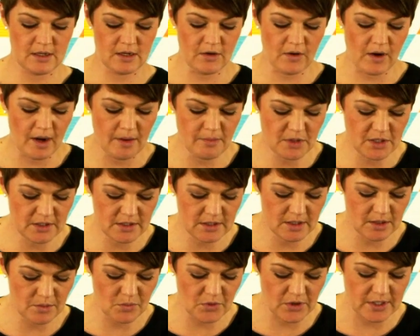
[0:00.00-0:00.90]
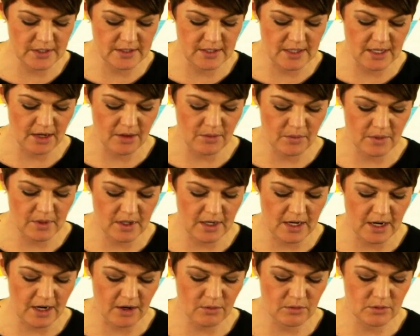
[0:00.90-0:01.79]
now I'm just going to press that one
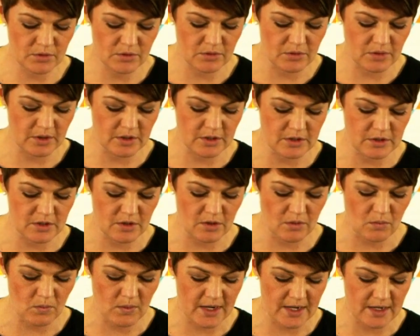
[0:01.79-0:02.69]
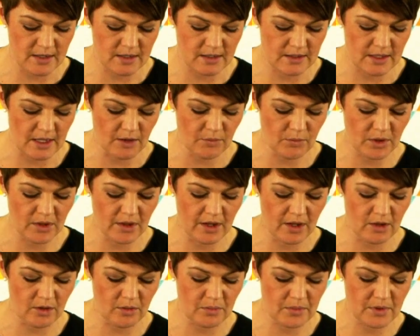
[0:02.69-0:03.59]
out towards the white. That will
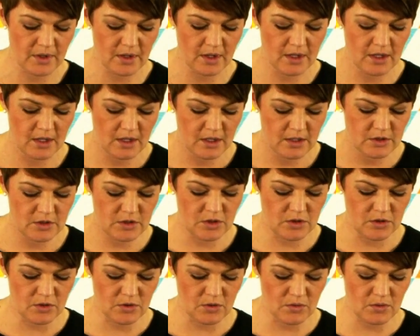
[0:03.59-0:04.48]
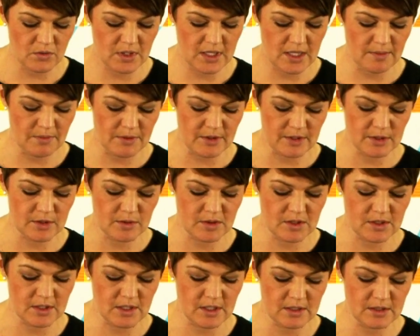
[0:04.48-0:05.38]
help to keep
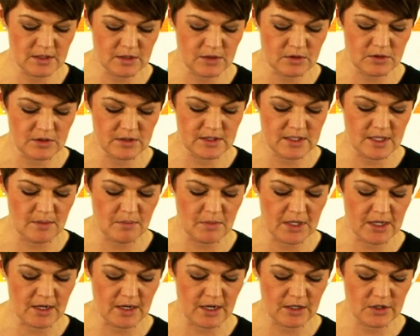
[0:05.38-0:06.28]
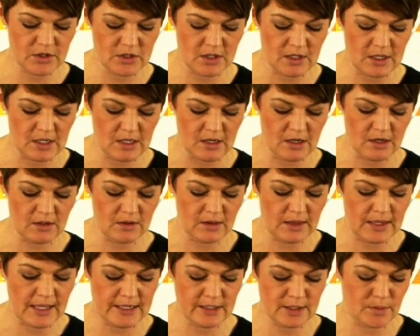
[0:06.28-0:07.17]
this little seam connection here
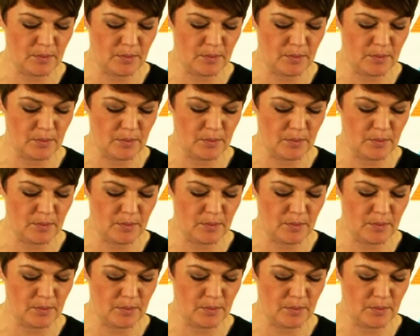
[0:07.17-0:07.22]
less